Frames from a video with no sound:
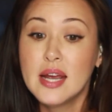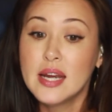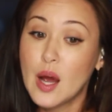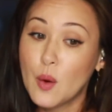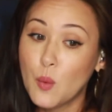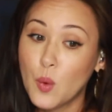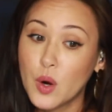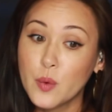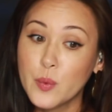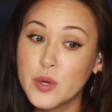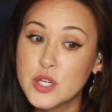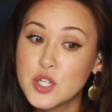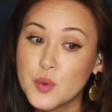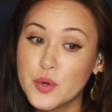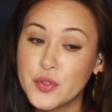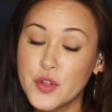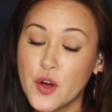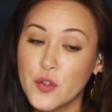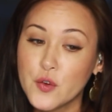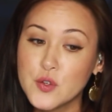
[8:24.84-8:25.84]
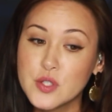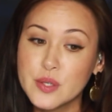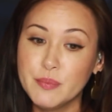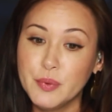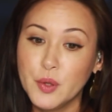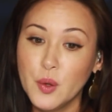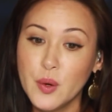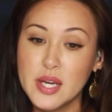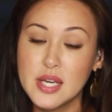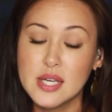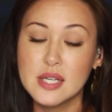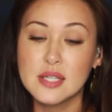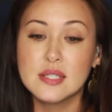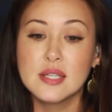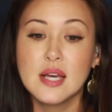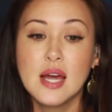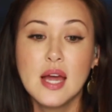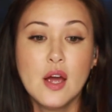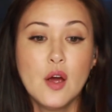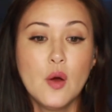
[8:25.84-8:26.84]
Now, what do we do with all those
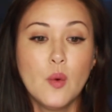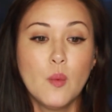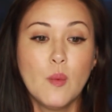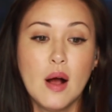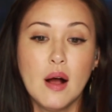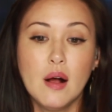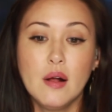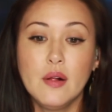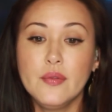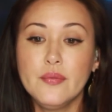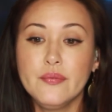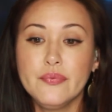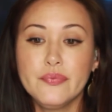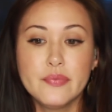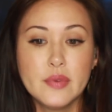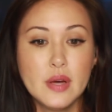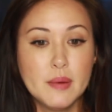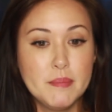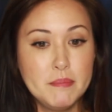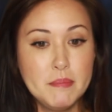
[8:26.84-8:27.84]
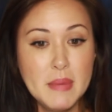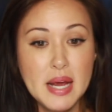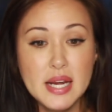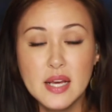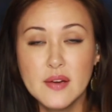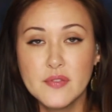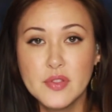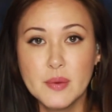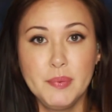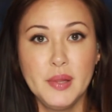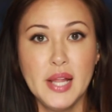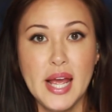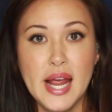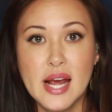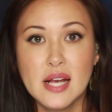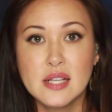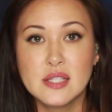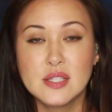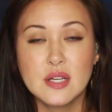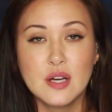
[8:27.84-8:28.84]
employees? Well, many of the
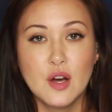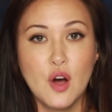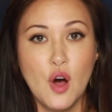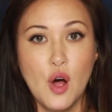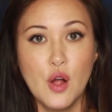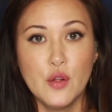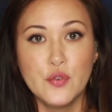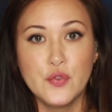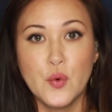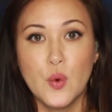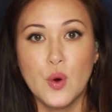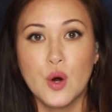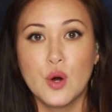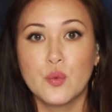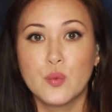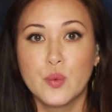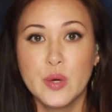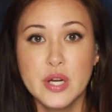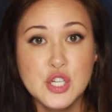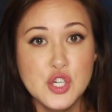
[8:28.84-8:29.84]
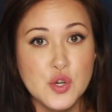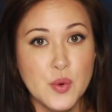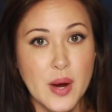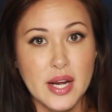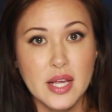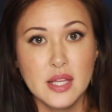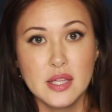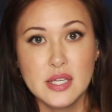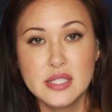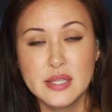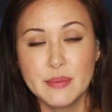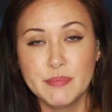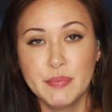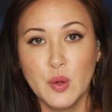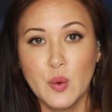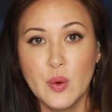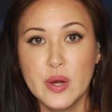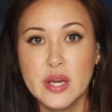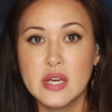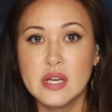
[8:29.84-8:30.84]
plans call for retraining these
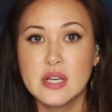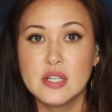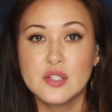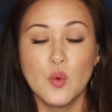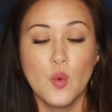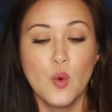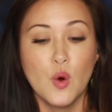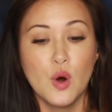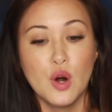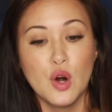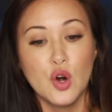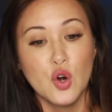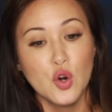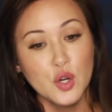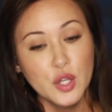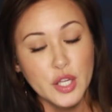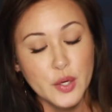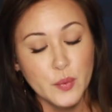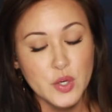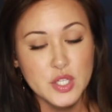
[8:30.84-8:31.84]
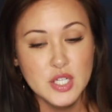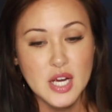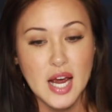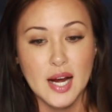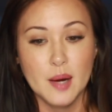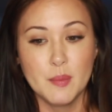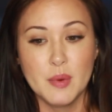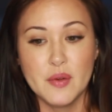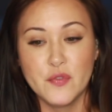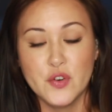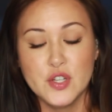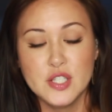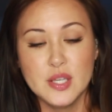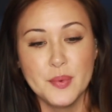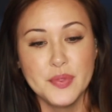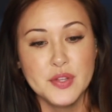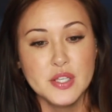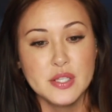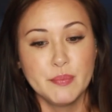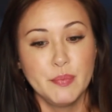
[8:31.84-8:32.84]
employees or early retirement for
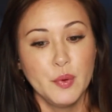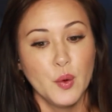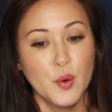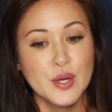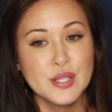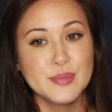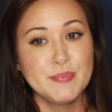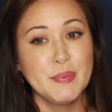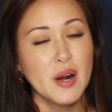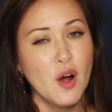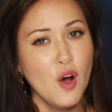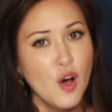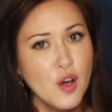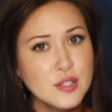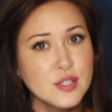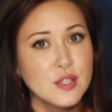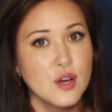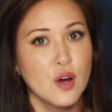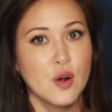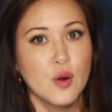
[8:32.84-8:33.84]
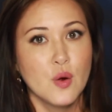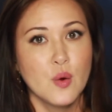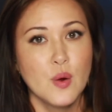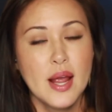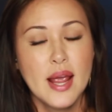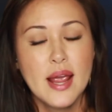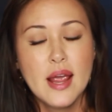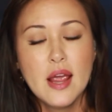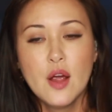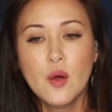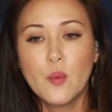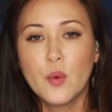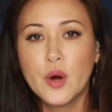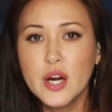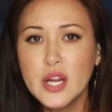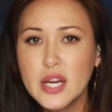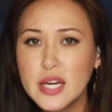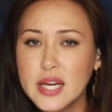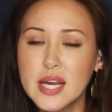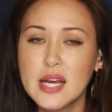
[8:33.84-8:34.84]
some of these employees, but also we're
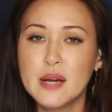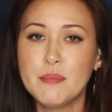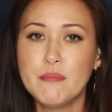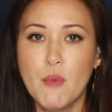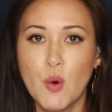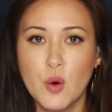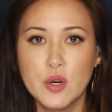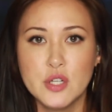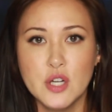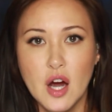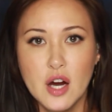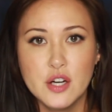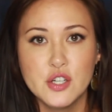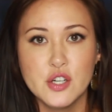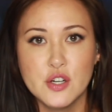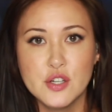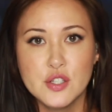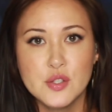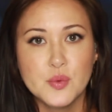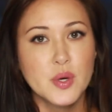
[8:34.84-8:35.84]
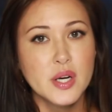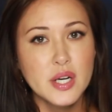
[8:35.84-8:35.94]
going to need more doctors.